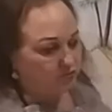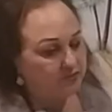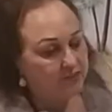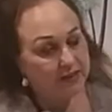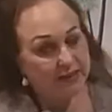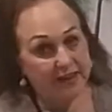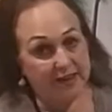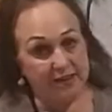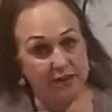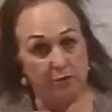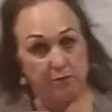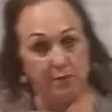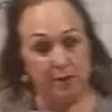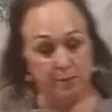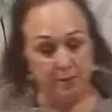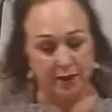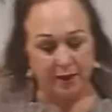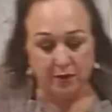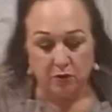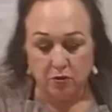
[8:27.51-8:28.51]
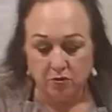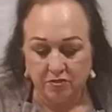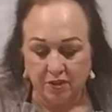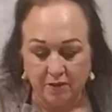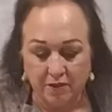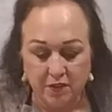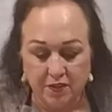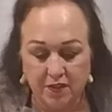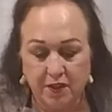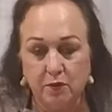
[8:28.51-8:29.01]
the lid. Now remember, I cooked
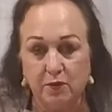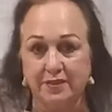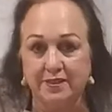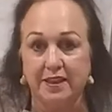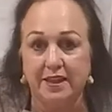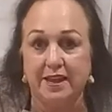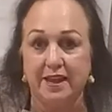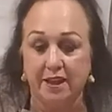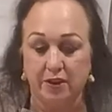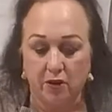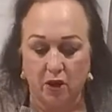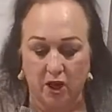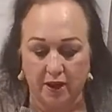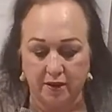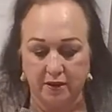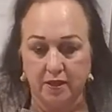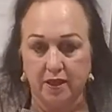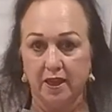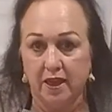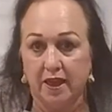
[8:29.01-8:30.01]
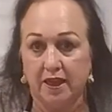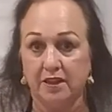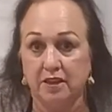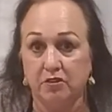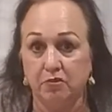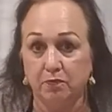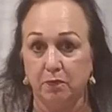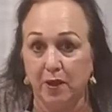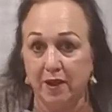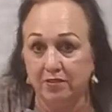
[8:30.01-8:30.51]
everything with the lid on, and
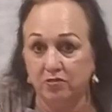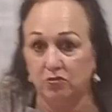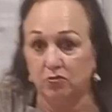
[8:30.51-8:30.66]
this pot's